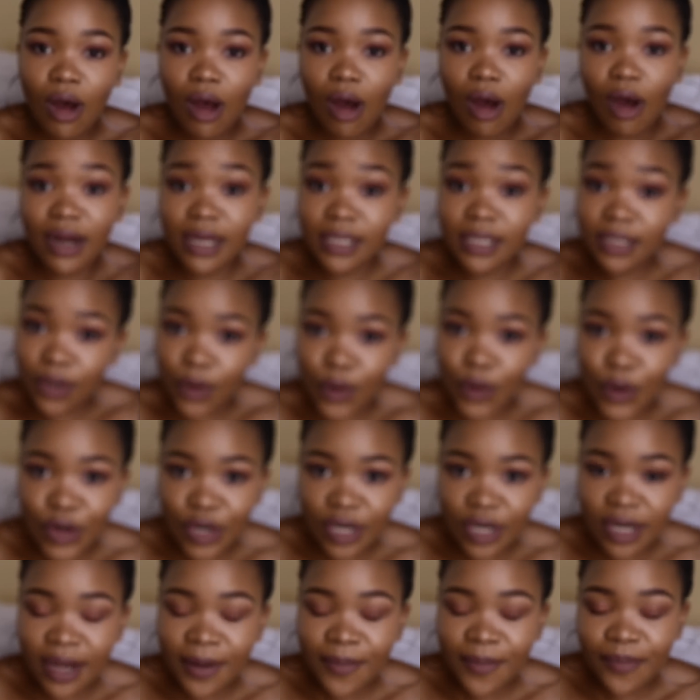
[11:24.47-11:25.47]
on its
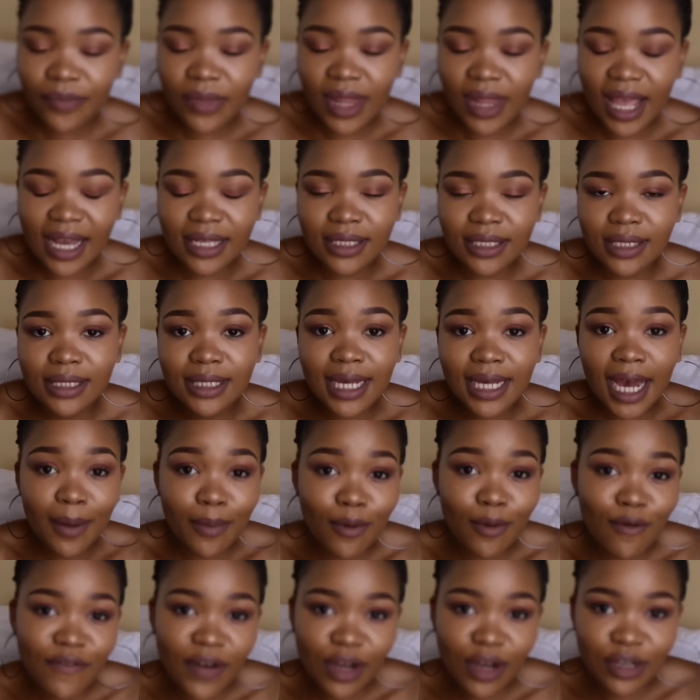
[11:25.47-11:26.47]
own as a
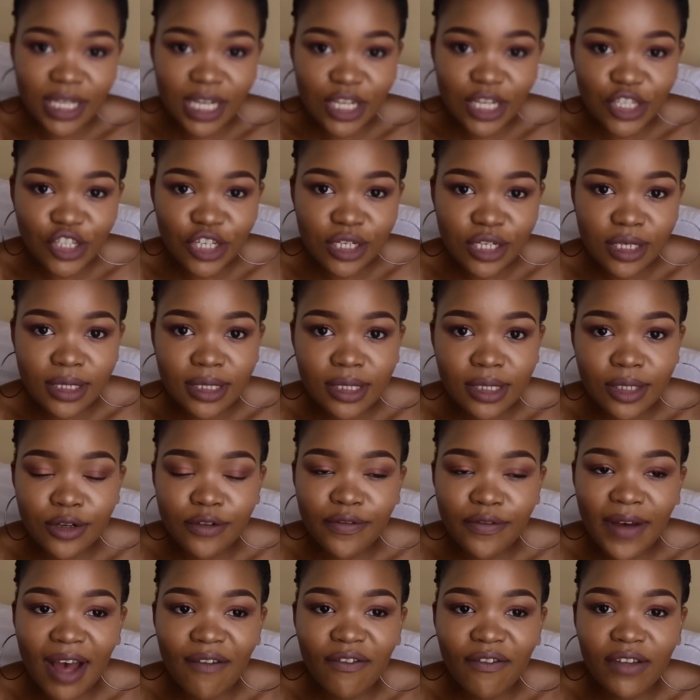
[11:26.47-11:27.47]
type of foundation. Instead
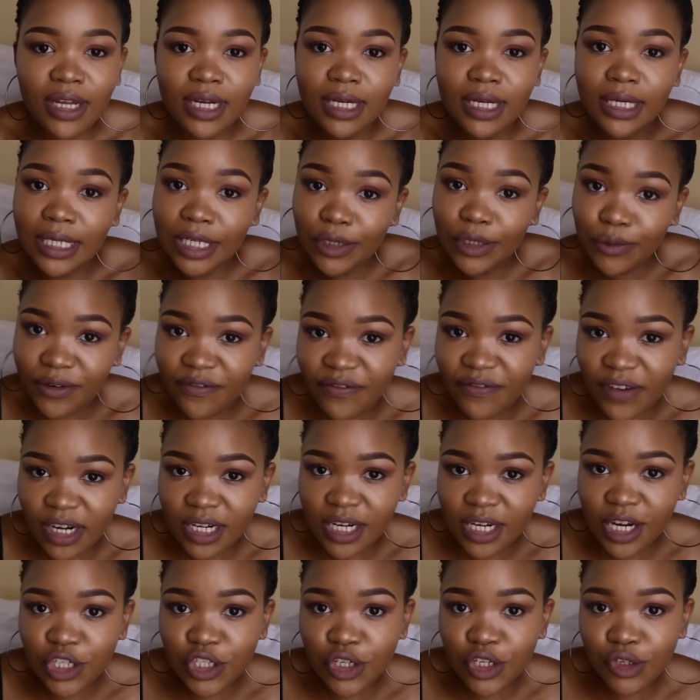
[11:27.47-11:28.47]
of having a liquid
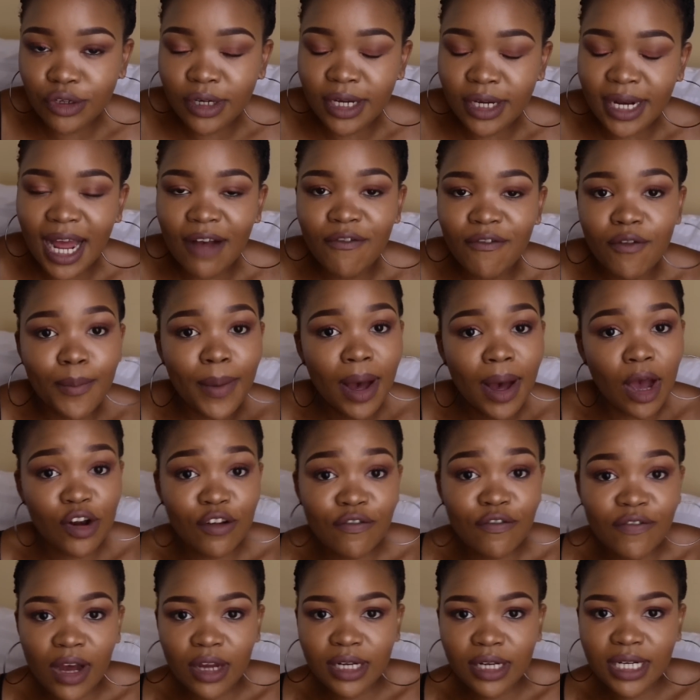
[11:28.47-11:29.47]
foundation, you can have a
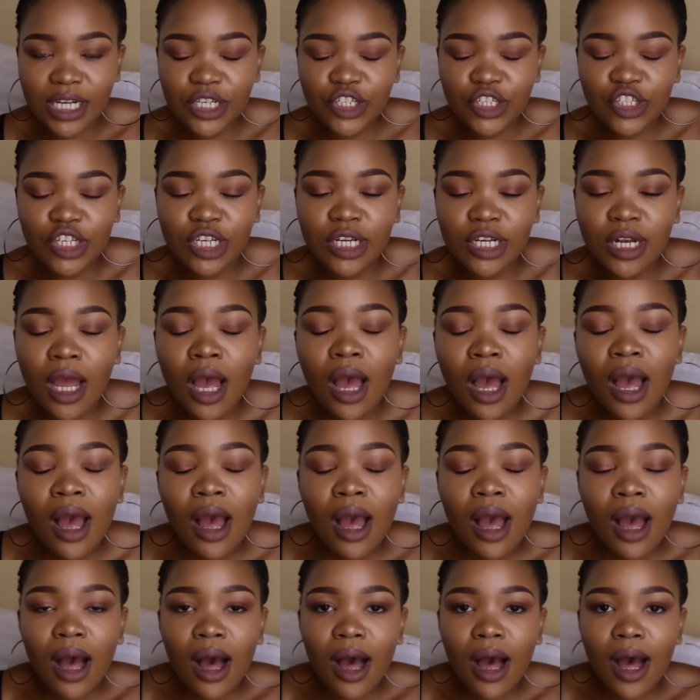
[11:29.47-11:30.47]
powder foundation,
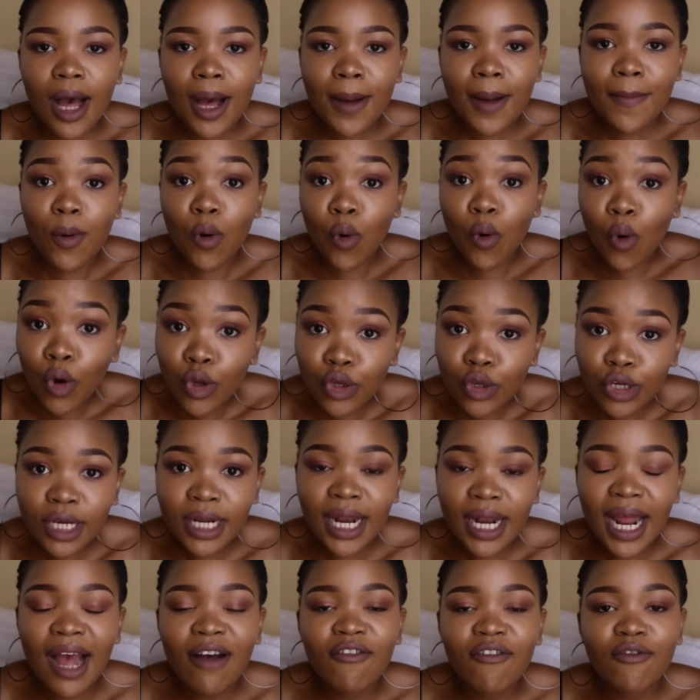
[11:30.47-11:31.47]
or you
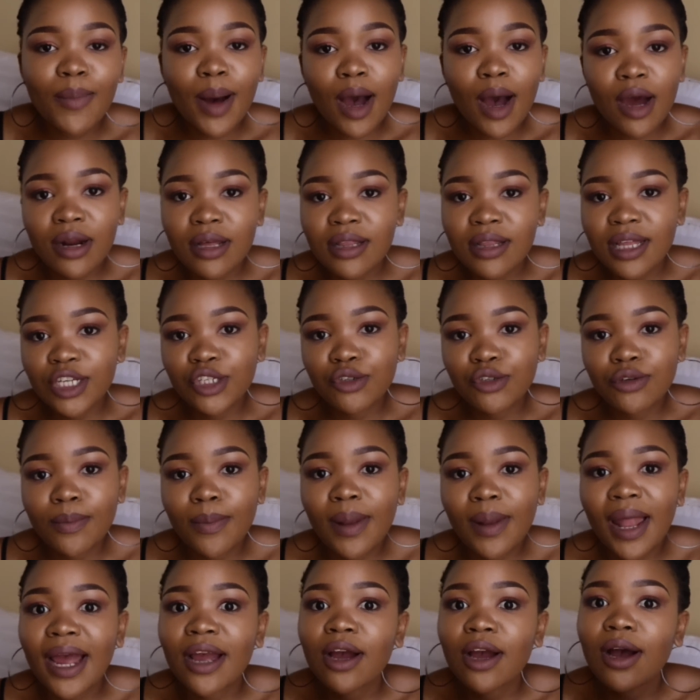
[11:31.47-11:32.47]
can have powder that you
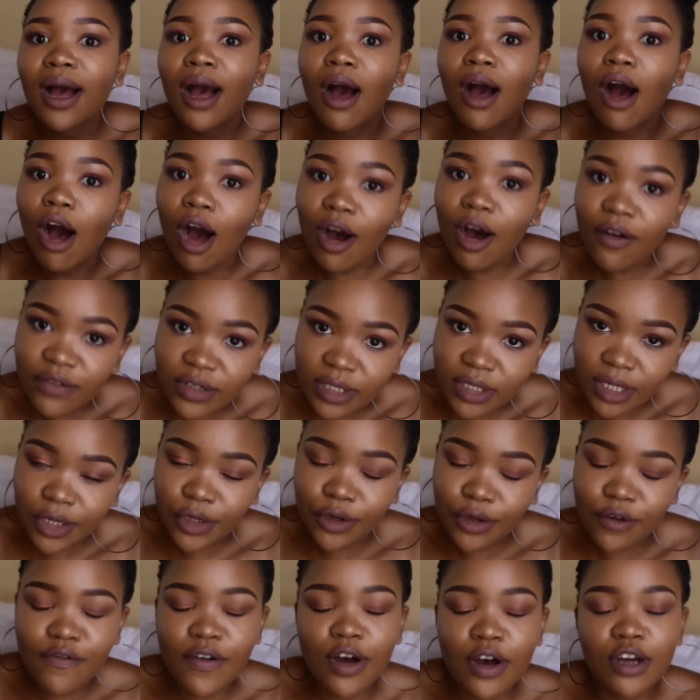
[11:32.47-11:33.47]
apply after
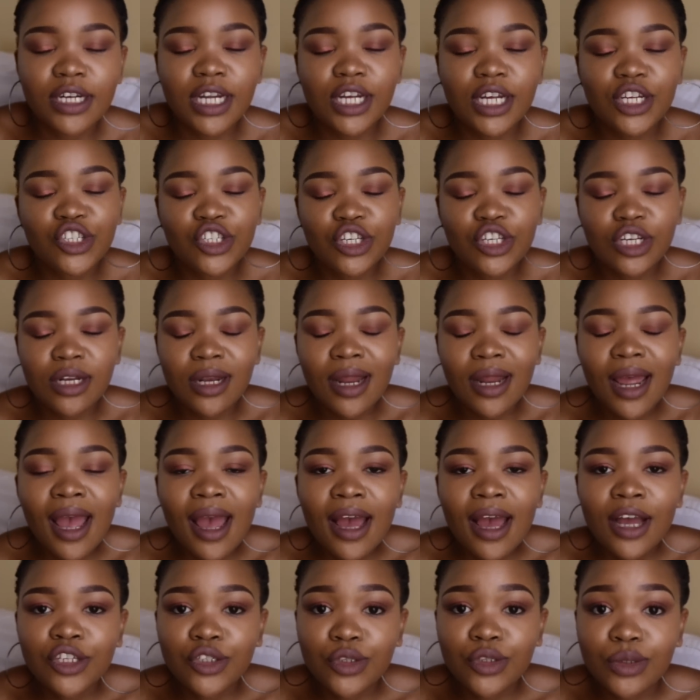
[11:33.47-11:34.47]
your foundation
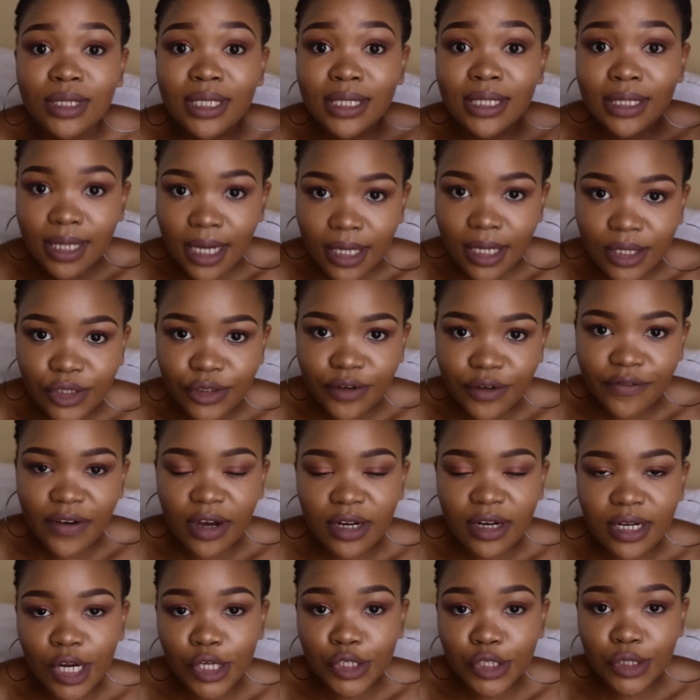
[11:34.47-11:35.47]
to set your
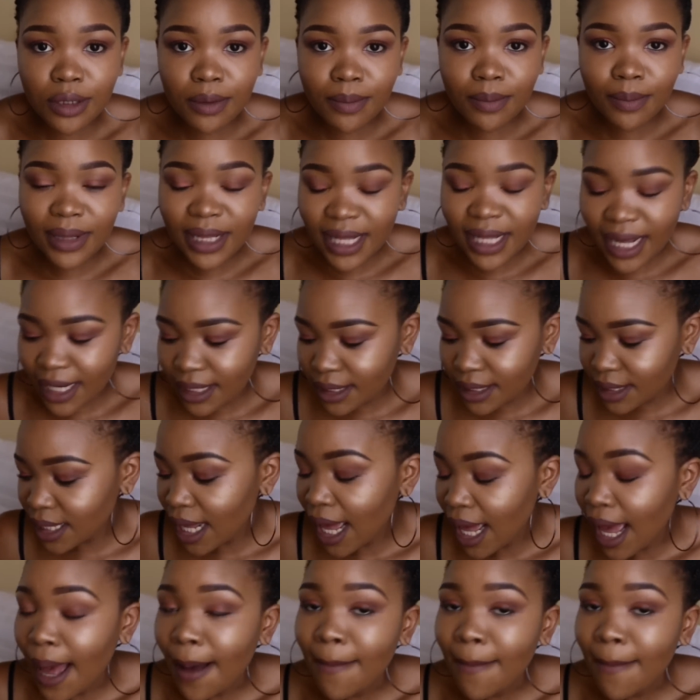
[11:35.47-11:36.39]
foundation in place.